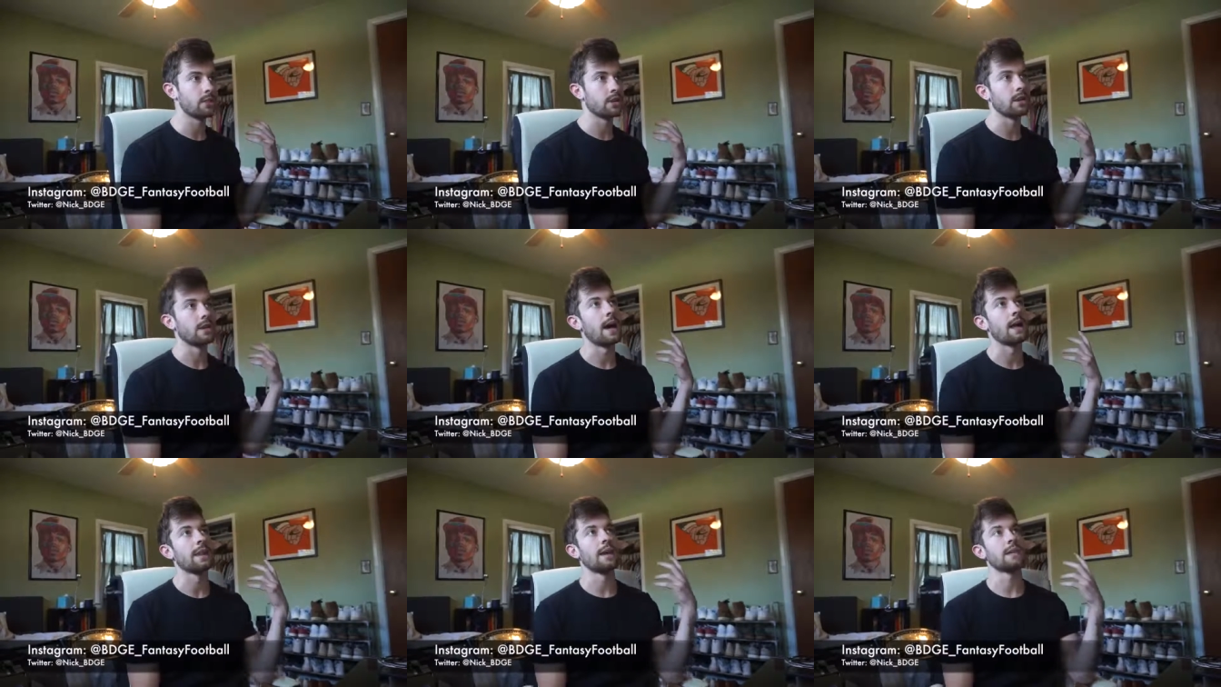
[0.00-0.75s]
look a
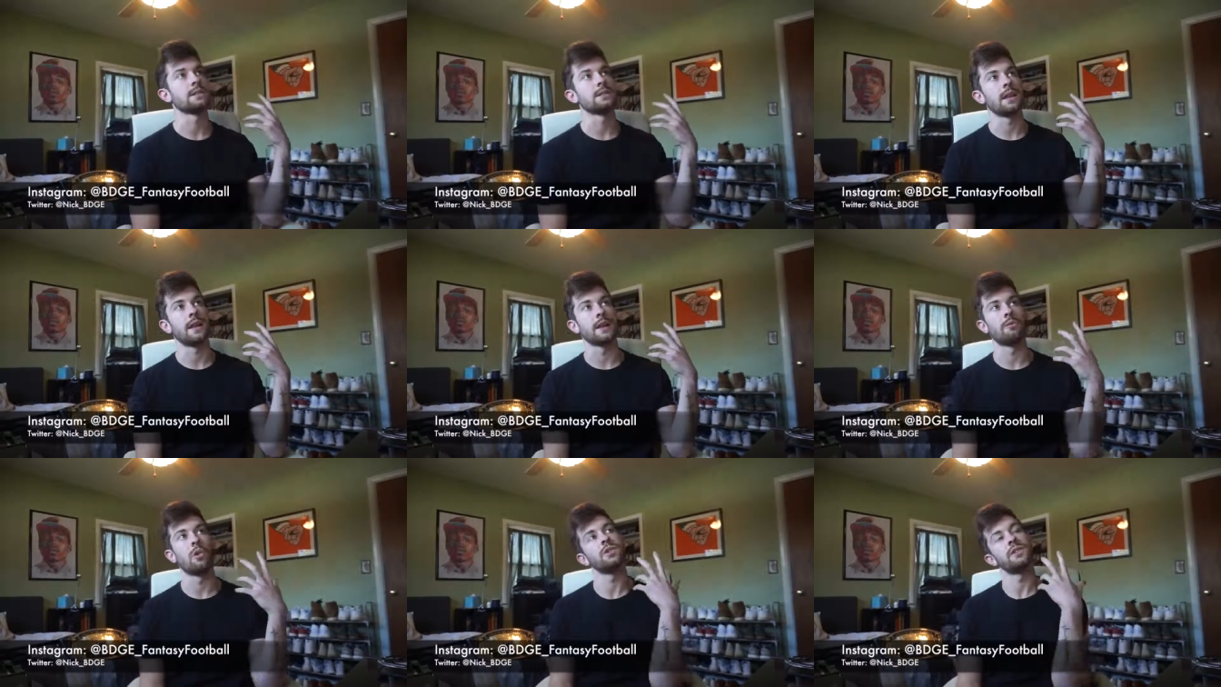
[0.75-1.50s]
lot less
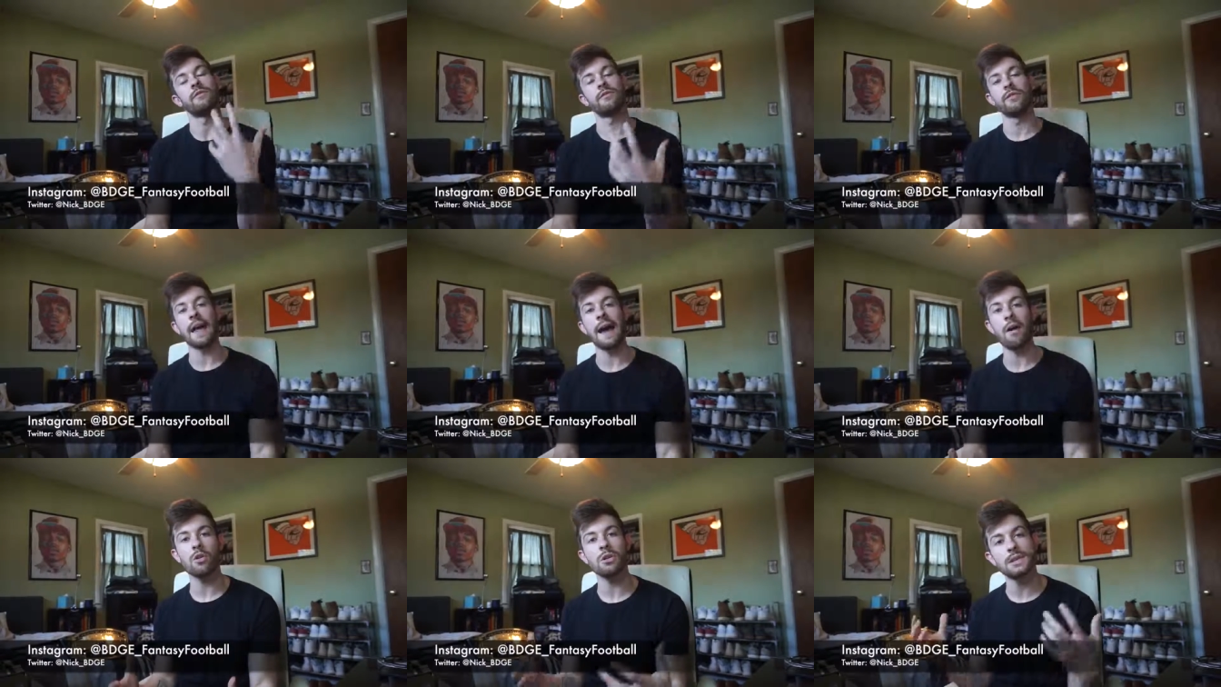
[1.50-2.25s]
like Rosie
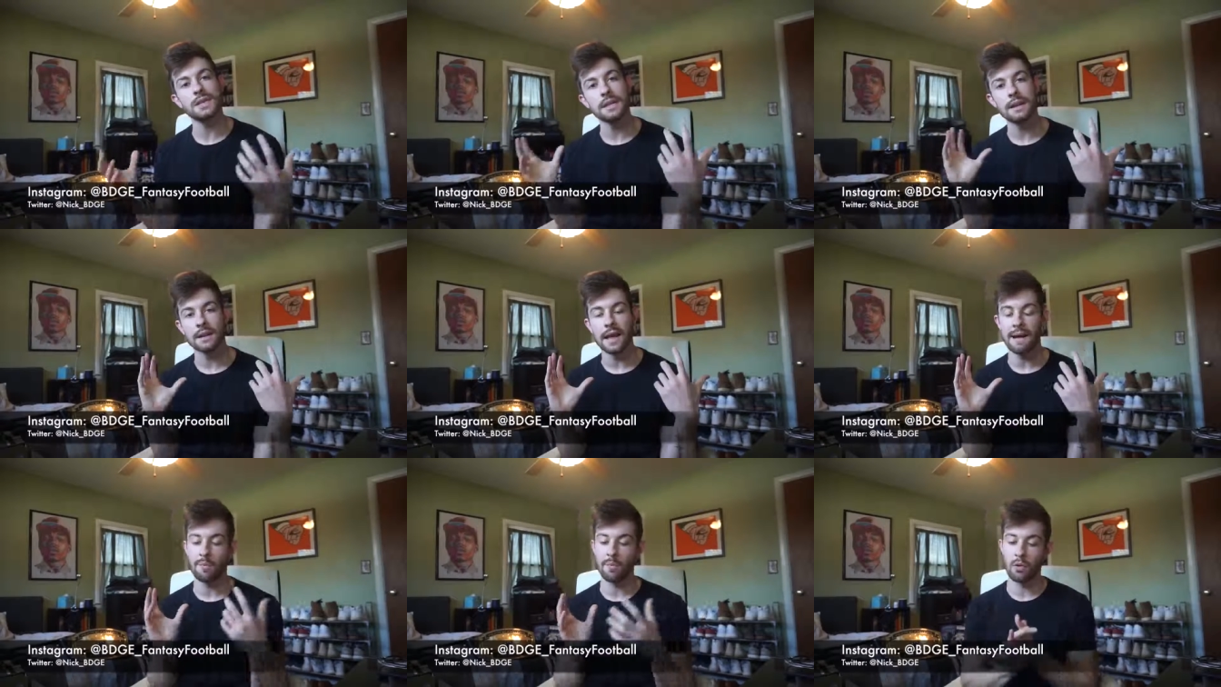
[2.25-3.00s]
Flowers and a
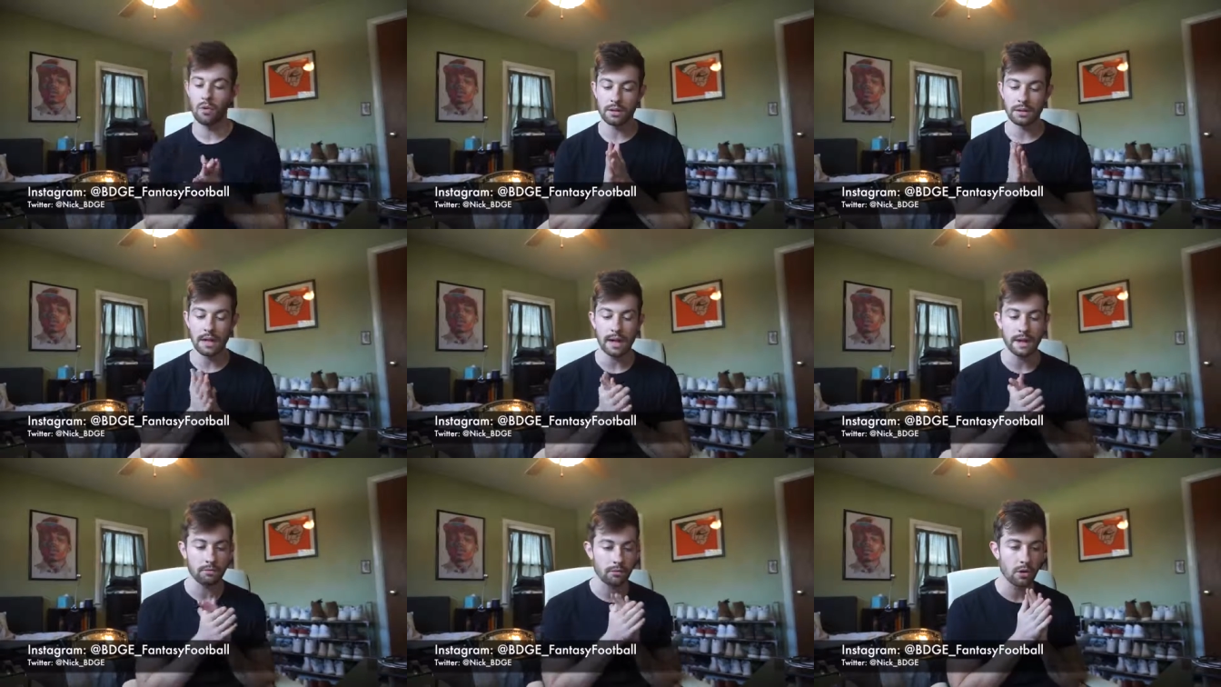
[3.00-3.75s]
lot more
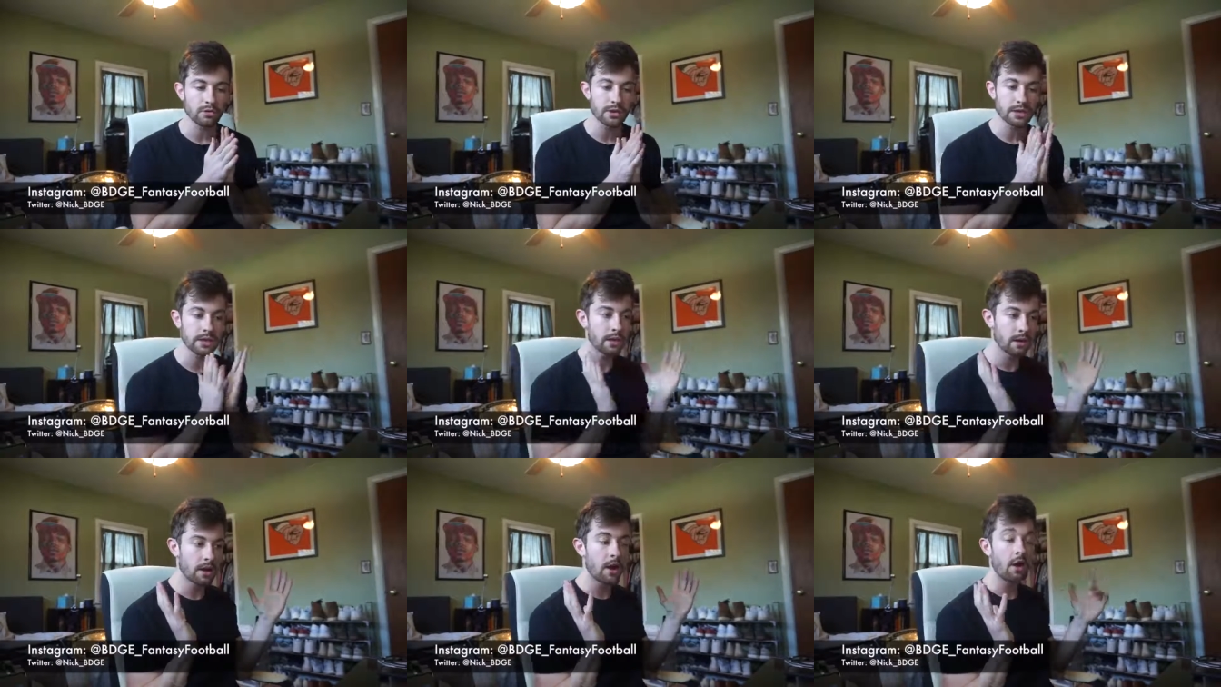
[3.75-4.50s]
like
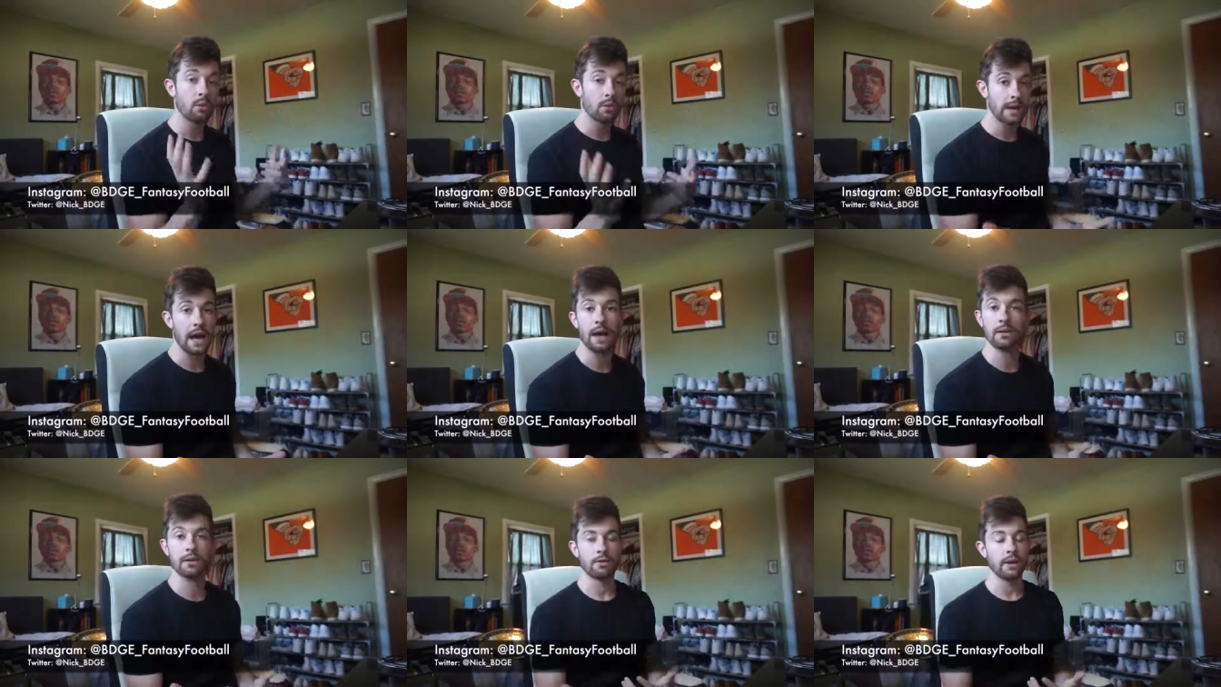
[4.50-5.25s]
Rosie
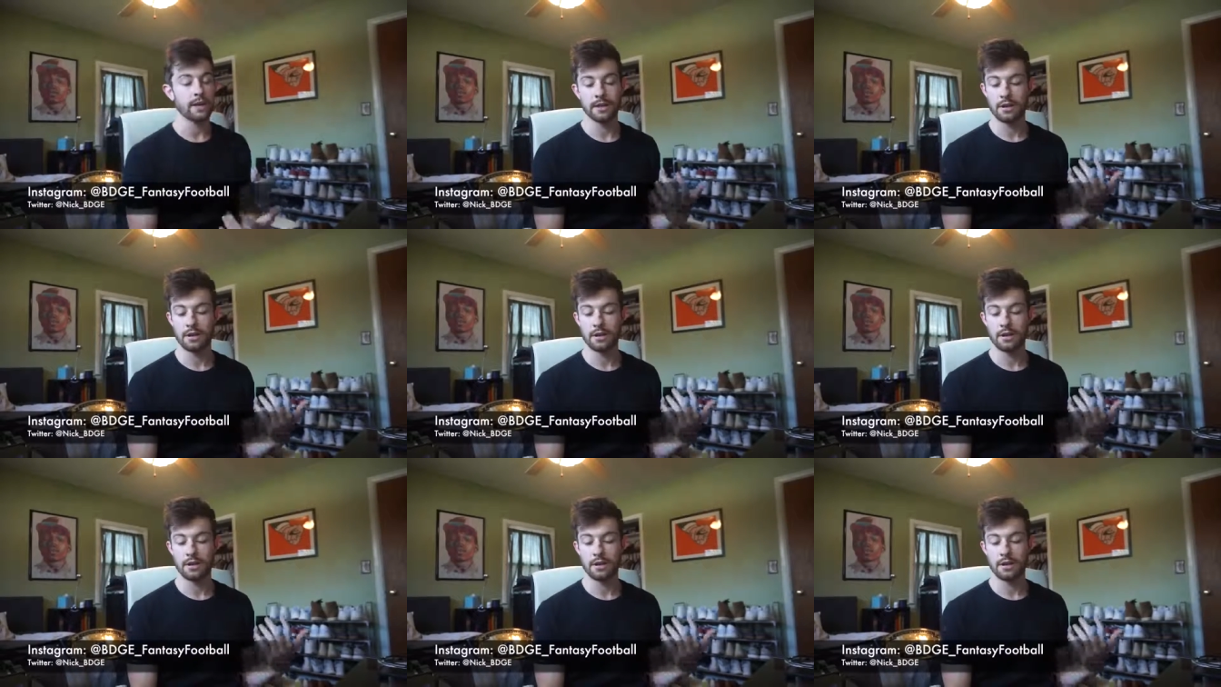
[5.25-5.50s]
O'Donnell, right?